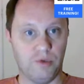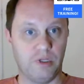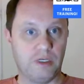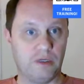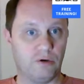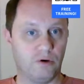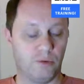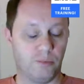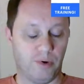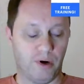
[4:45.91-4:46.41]
in
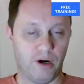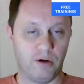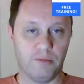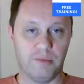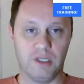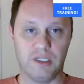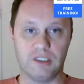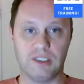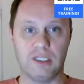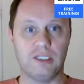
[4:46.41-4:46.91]
your
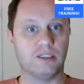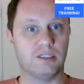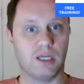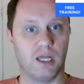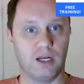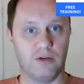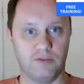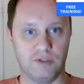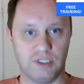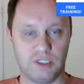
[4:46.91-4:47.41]
apartment,
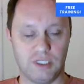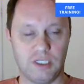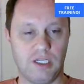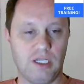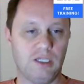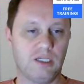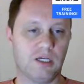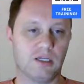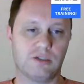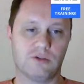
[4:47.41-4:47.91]
inside of a
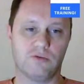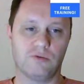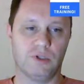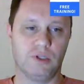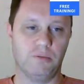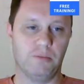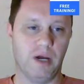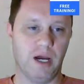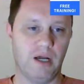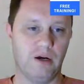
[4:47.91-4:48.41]
city. Doesn't
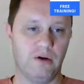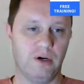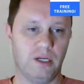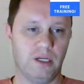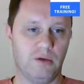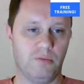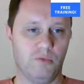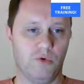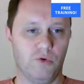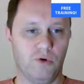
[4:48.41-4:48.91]
really matter
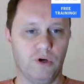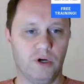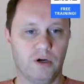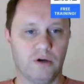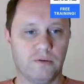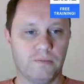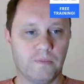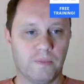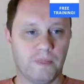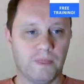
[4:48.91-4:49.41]
anymore.